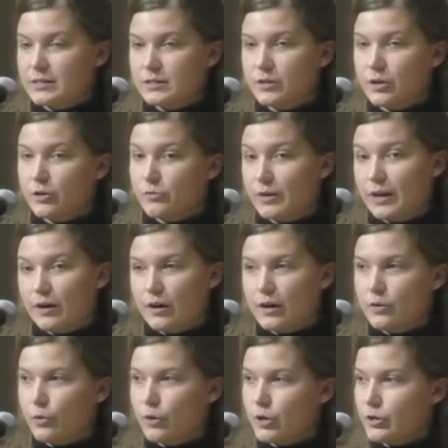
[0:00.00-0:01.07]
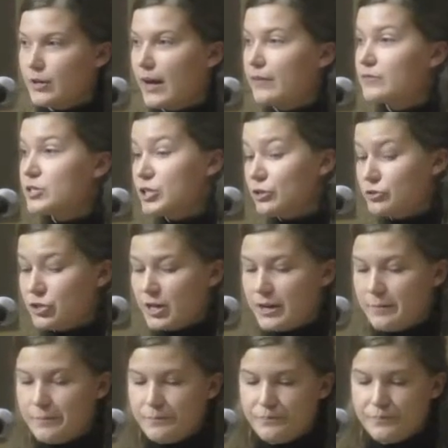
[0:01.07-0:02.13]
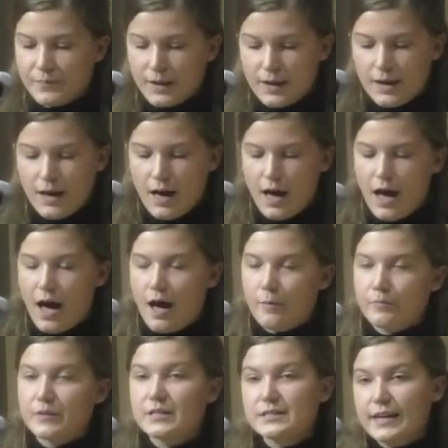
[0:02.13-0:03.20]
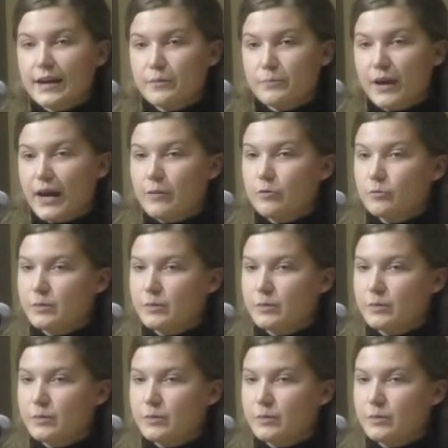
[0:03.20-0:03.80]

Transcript: This campaign will be achieved through a three-pronged plan.